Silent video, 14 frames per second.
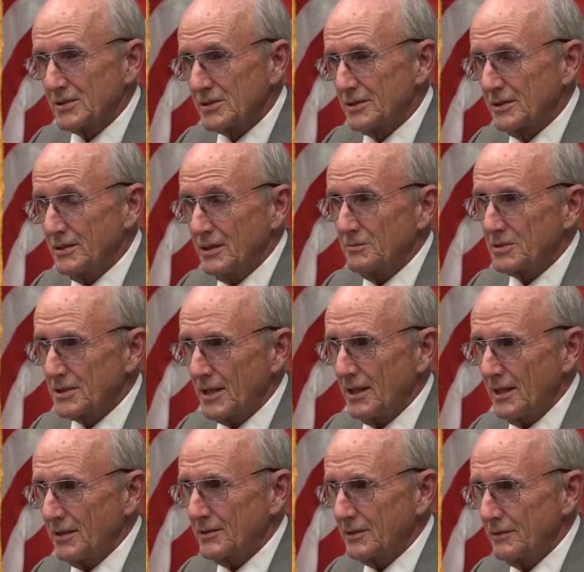is the deep
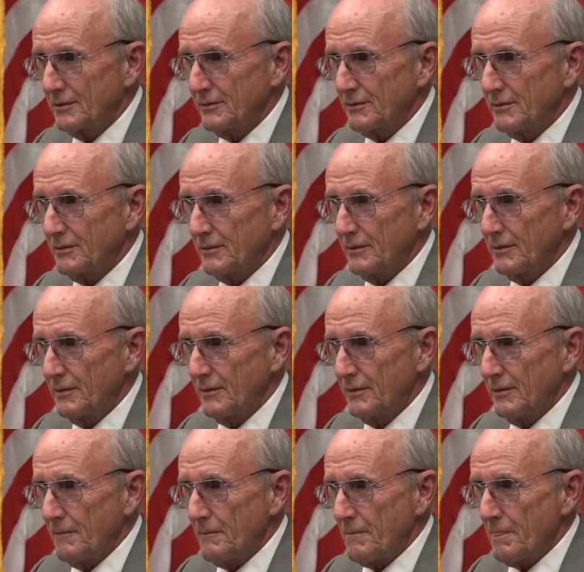state.
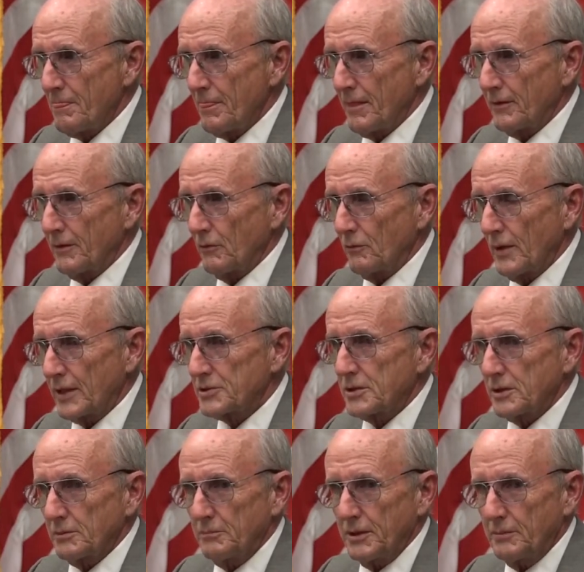The rest of the